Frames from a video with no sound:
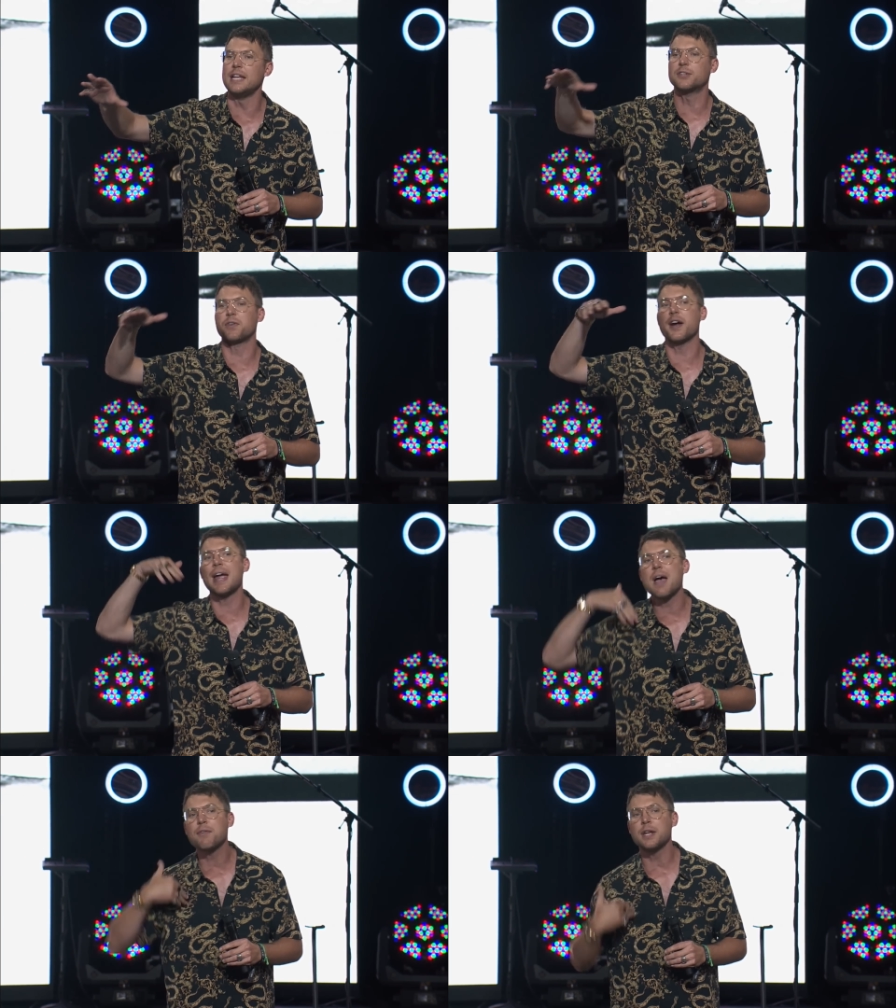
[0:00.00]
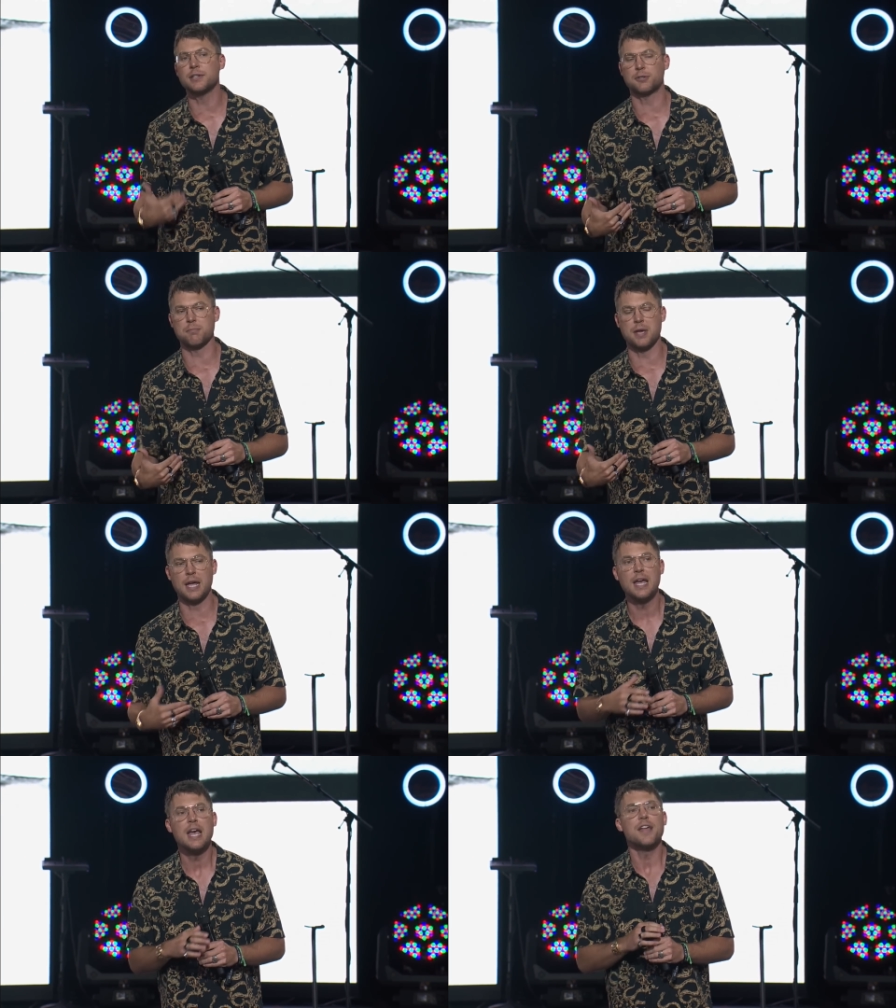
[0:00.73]
it is very evident to
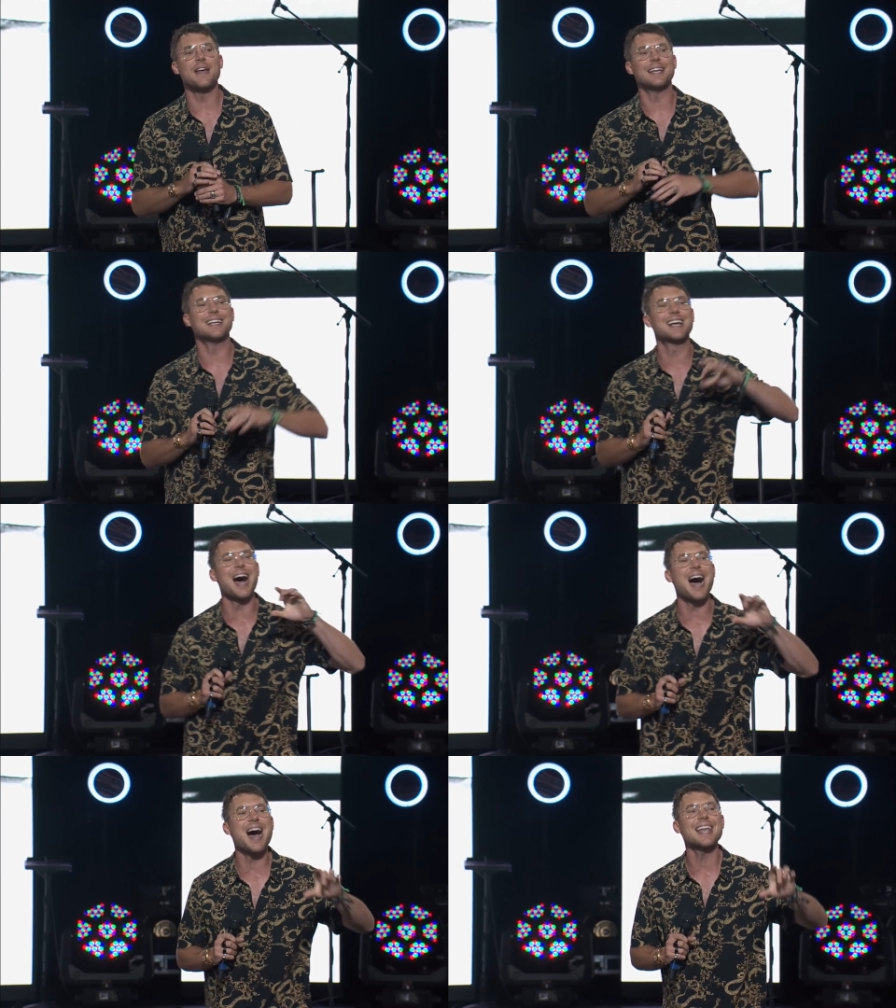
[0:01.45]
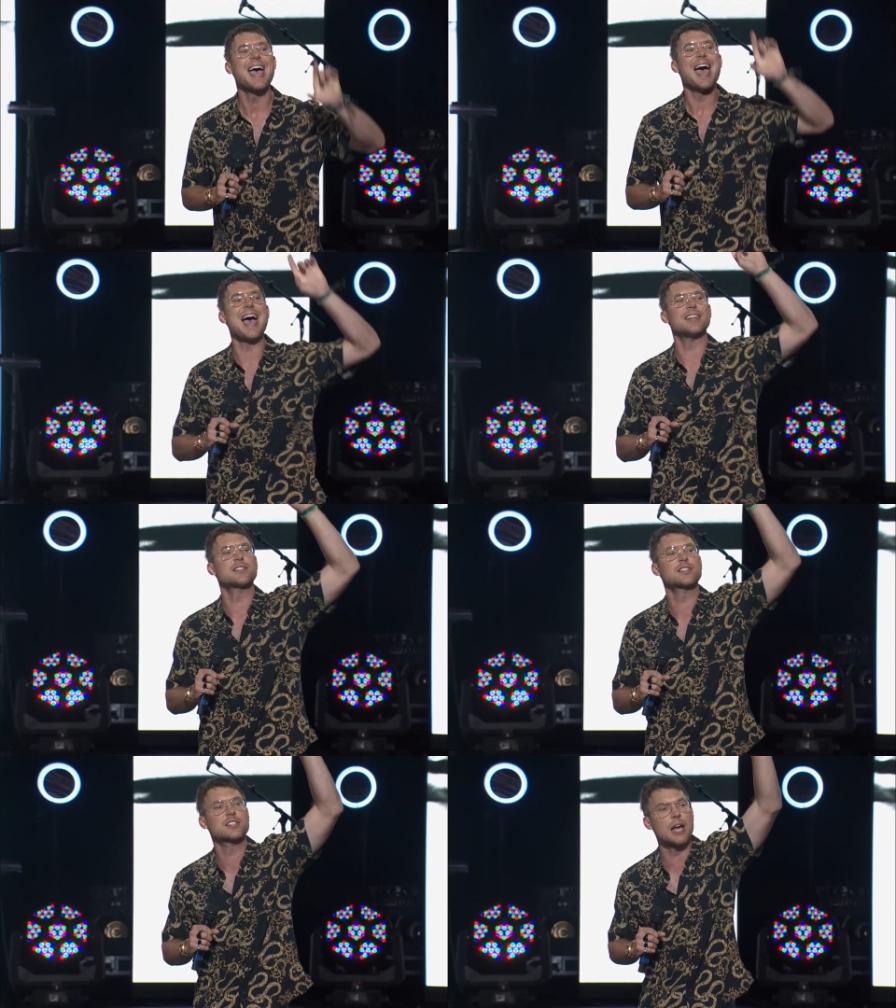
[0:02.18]
me that God
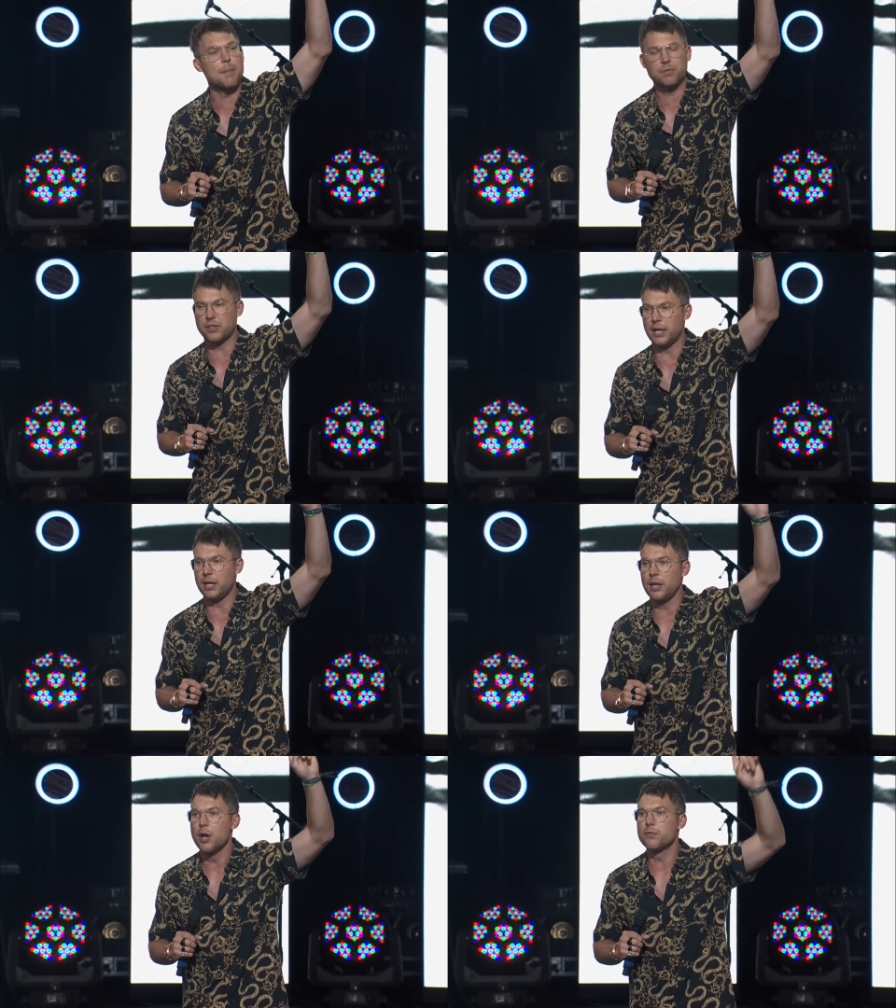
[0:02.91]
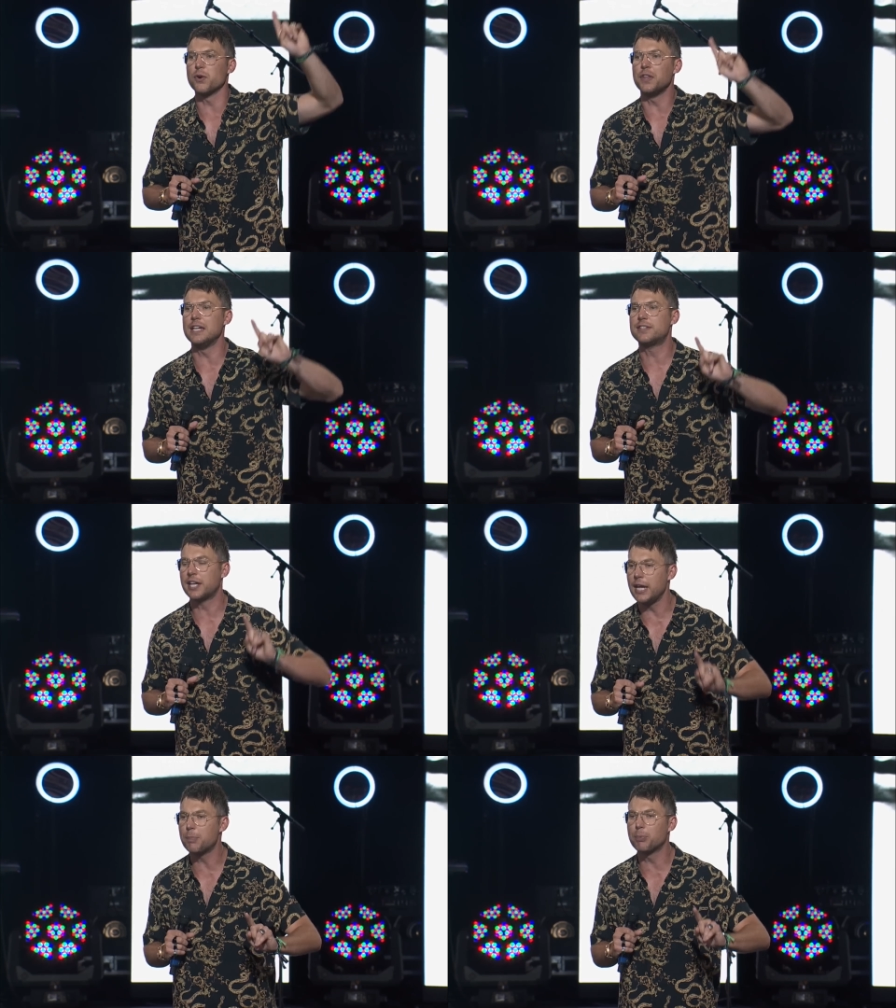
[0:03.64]
has something for
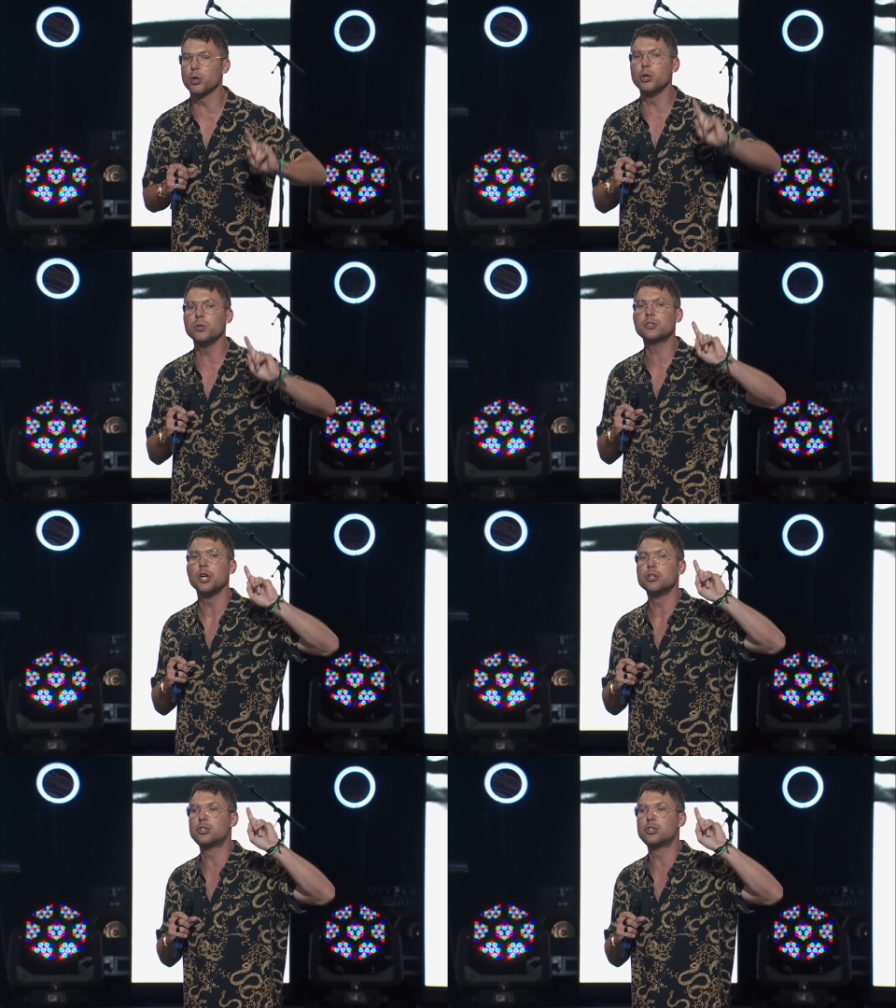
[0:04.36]
these Hebrews